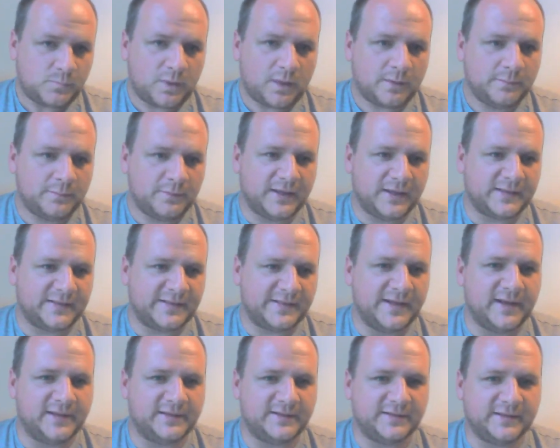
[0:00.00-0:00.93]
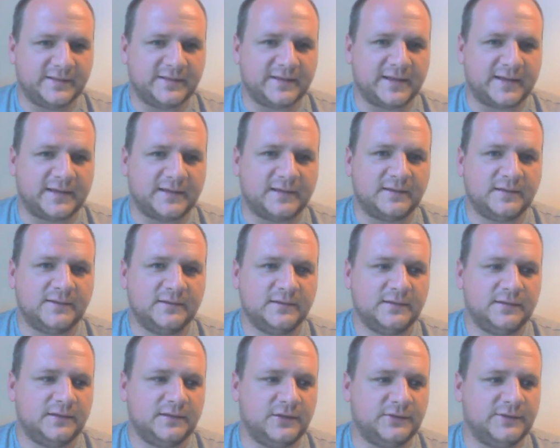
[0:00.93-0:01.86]
But at the end of the day,
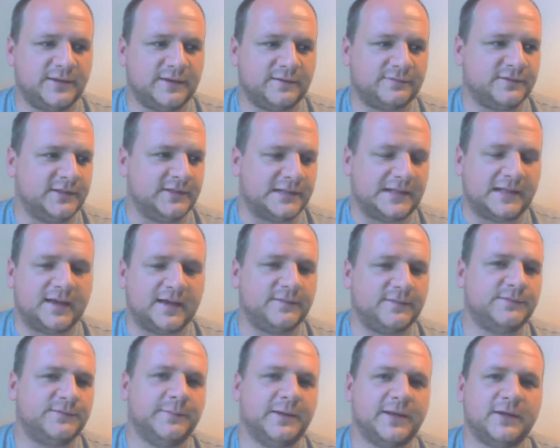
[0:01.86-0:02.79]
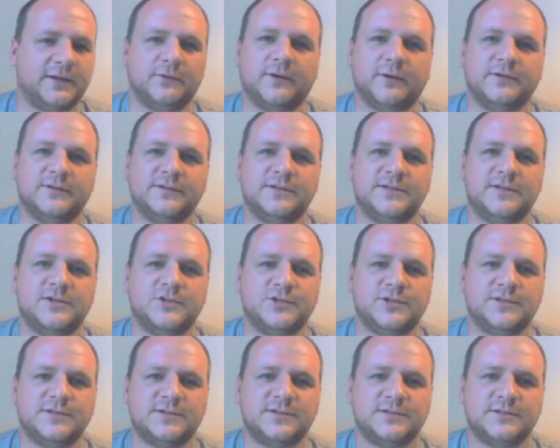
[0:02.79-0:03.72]
you definitely have to make your own
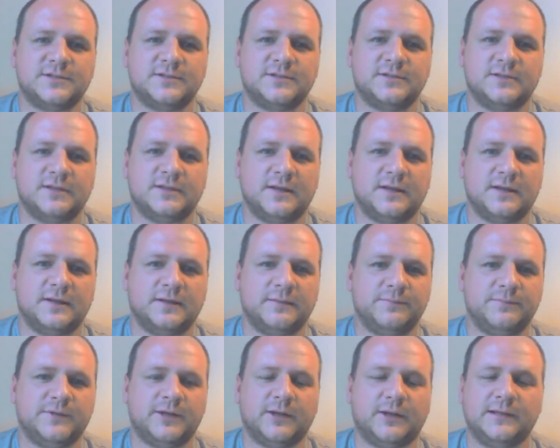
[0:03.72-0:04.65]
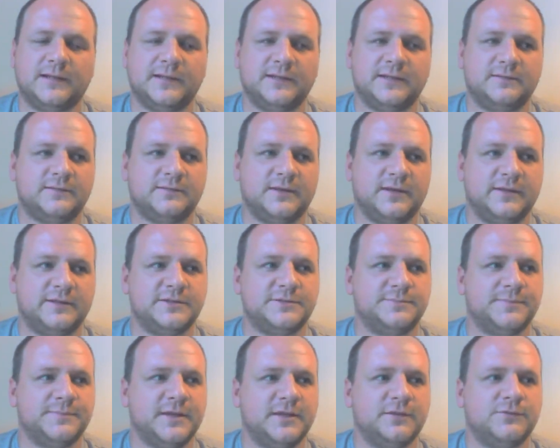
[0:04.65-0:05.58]
decisions. Don't let
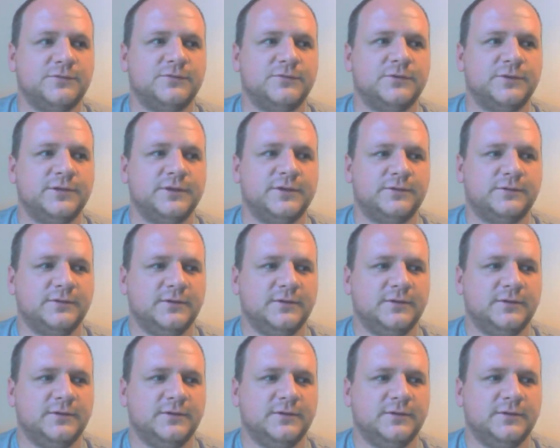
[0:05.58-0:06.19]
others make it for you.